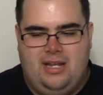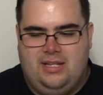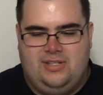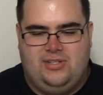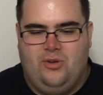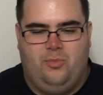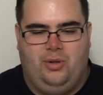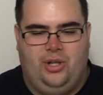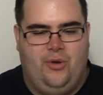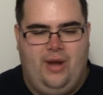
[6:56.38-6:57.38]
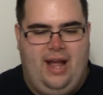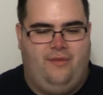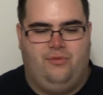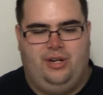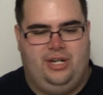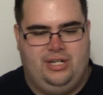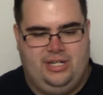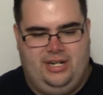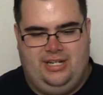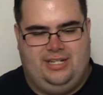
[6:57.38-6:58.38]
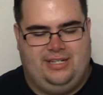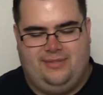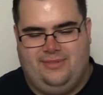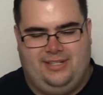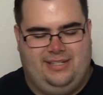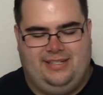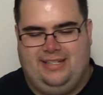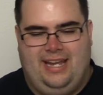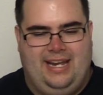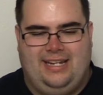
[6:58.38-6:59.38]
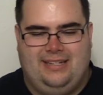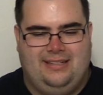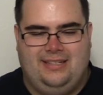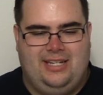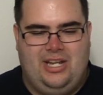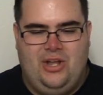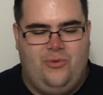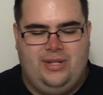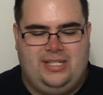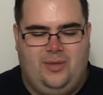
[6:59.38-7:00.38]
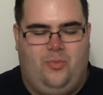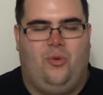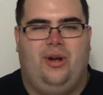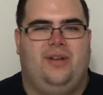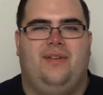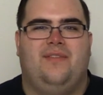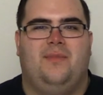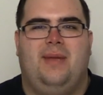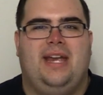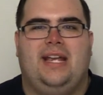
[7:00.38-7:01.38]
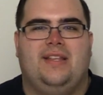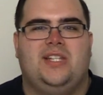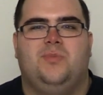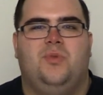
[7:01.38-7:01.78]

so below average, and it just was just like, what's the point of even making this